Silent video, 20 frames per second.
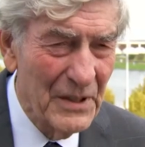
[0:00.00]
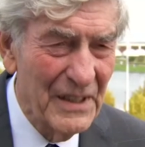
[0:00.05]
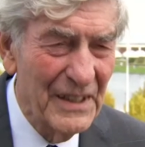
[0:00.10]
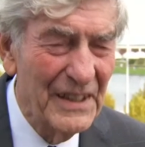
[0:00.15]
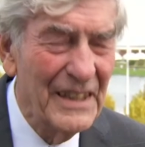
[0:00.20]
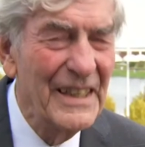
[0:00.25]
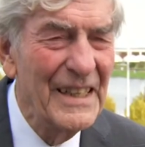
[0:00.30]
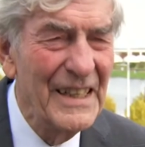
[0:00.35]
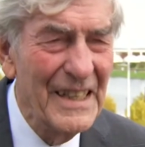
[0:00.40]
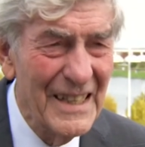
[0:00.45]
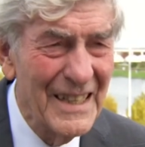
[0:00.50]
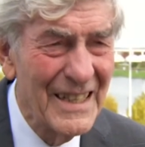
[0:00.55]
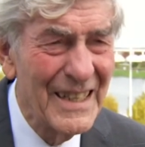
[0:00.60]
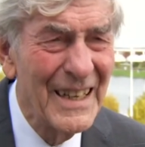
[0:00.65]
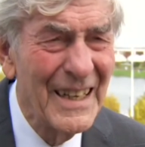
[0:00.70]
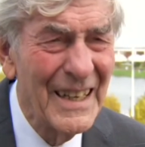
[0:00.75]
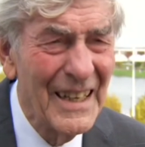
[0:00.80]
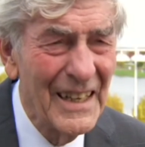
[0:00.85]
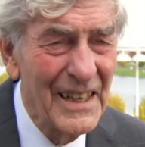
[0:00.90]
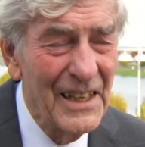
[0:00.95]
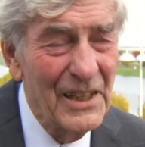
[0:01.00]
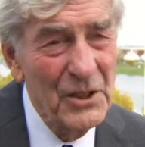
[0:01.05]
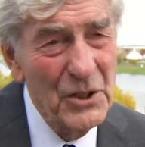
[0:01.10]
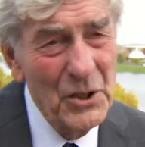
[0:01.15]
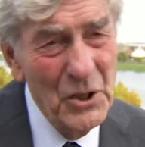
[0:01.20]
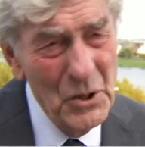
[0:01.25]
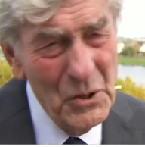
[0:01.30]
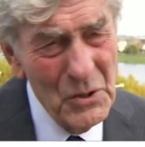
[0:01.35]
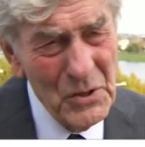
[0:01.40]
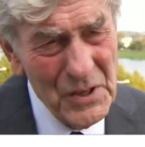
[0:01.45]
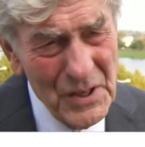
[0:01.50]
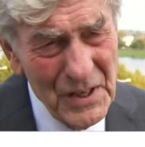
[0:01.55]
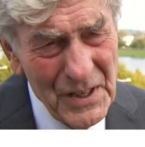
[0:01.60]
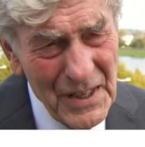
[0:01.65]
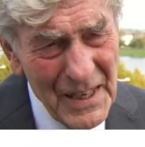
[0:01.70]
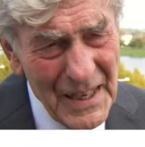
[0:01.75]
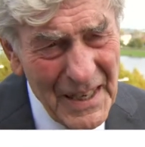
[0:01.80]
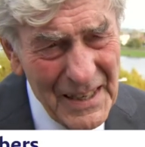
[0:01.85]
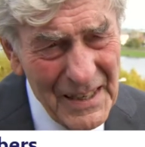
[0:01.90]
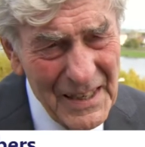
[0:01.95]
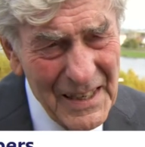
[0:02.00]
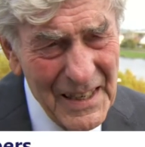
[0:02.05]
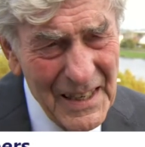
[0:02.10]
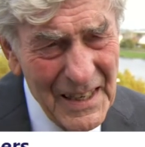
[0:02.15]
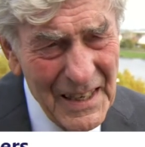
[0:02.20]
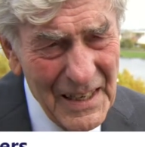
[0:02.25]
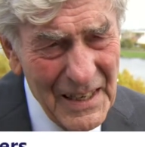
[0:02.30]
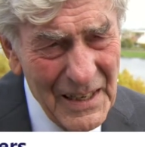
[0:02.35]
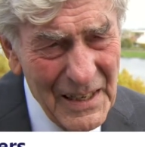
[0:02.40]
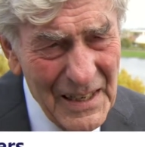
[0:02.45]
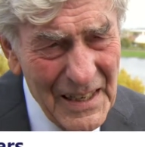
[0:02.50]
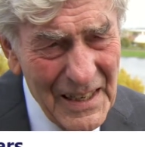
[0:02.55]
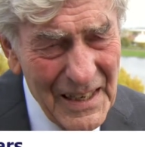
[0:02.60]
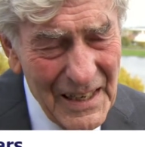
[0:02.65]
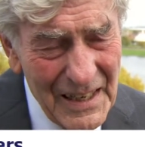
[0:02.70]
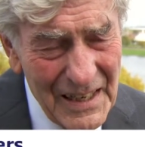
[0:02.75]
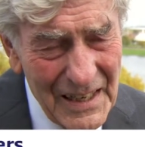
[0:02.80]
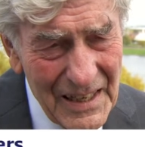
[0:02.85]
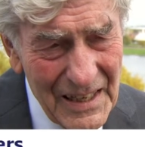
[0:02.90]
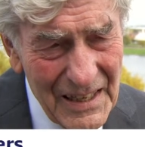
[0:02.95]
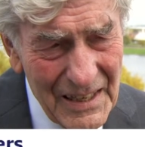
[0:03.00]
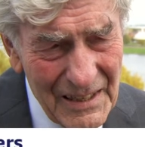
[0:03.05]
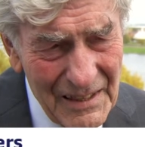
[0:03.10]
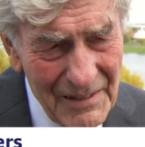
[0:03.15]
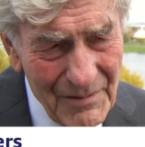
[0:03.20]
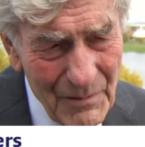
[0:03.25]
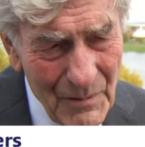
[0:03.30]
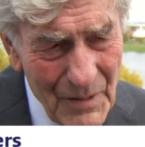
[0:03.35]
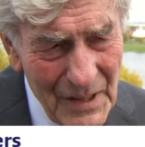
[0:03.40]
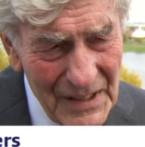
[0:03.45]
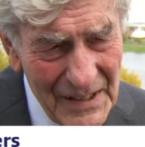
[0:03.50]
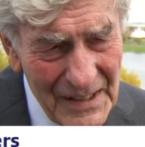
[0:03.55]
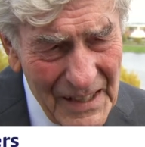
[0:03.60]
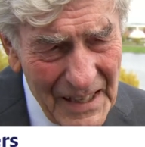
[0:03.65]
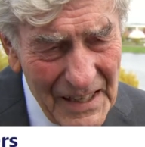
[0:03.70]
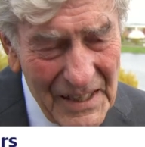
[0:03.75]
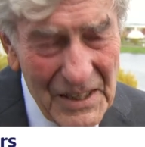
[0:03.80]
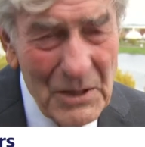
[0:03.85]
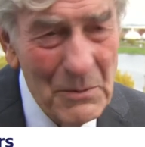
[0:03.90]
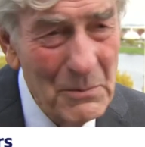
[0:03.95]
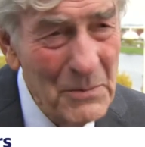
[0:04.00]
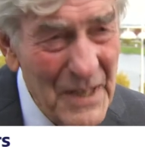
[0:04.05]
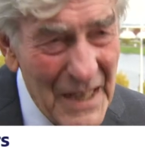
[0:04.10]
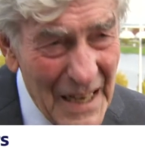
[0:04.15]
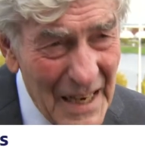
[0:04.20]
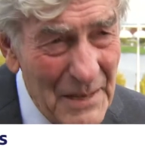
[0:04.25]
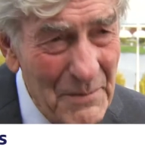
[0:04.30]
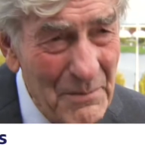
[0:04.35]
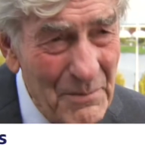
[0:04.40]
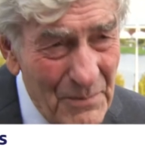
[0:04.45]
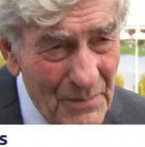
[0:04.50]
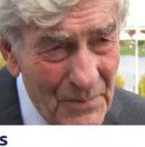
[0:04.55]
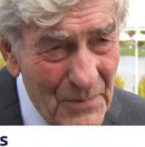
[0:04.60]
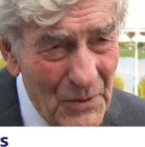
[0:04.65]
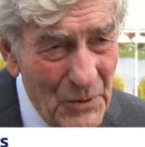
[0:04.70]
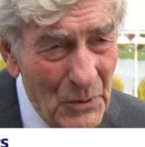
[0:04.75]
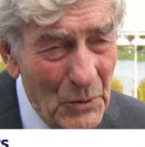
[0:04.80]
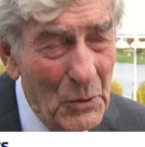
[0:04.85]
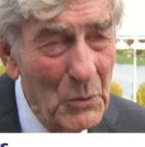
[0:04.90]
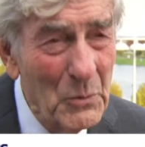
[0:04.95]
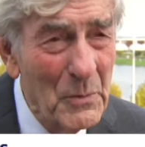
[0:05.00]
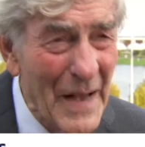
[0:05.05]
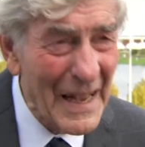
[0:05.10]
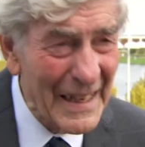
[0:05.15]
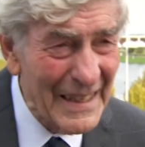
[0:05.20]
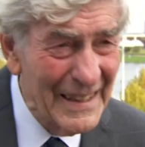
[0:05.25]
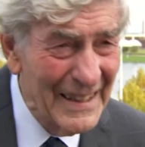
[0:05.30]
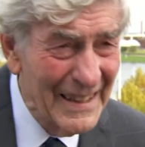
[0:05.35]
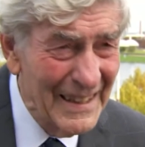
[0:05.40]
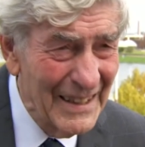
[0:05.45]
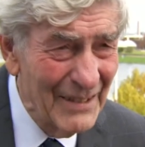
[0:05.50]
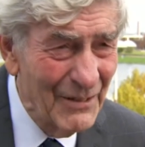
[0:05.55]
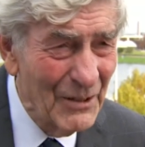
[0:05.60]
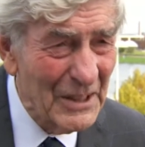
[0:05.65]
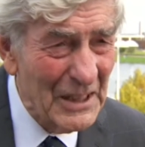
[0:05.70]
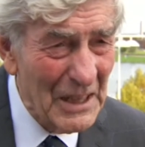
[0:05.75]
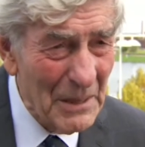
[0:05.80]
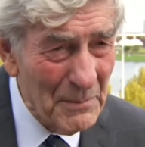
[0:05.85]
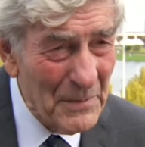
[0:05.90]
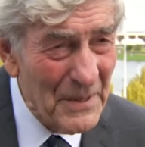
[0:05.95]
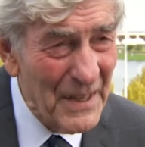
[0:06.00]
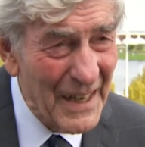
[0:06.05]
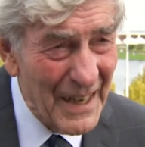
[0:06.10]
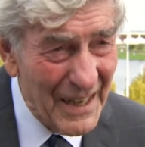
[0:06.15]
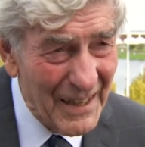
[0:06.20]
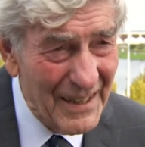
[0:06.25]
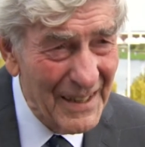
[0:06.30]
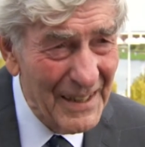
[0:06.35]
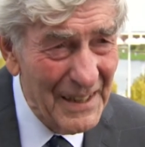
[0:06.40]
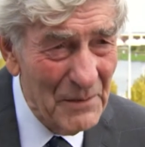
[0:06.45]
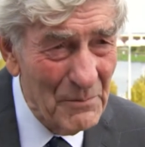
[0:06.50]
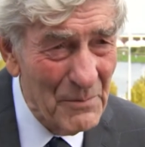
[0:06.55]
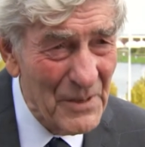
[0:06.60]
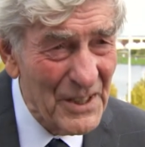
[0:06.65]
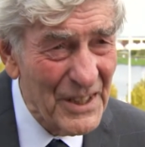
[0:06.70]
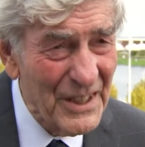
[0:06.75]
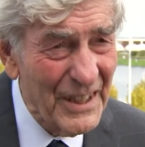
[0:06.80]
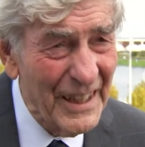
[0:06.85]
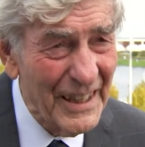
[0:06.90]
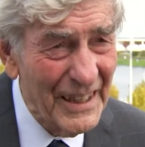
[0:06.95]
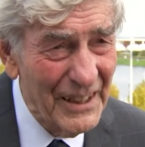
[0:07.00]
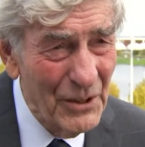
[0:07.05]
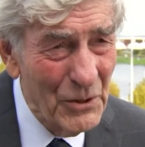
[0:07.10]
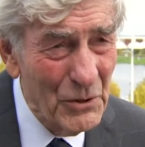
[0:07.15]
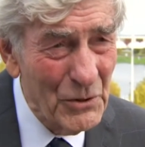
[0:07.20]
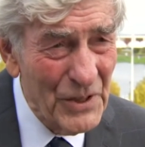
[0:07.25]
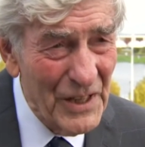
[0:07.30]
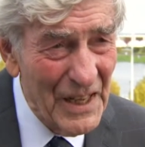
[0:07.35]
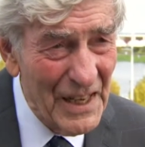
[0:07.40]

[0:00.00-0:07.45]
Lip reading: Indeed, it's good that one takes some time to look back what happened there in Maastricht those